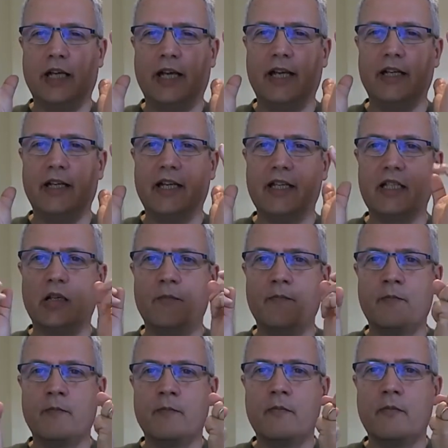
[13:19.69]
and as
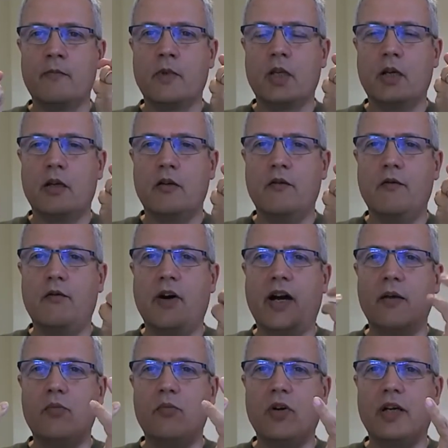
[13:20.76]

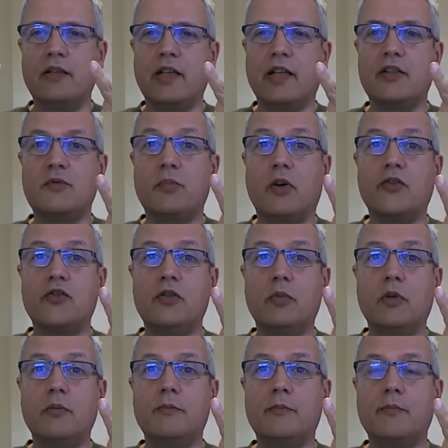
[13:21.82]
vibrant as
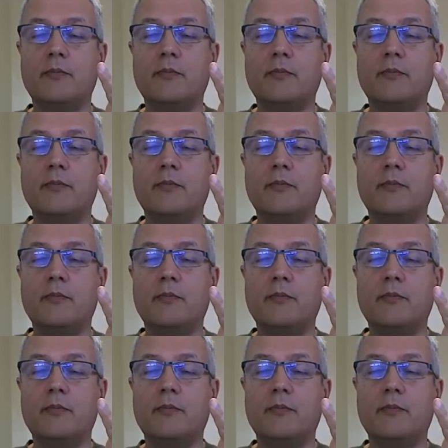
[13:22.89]
possible.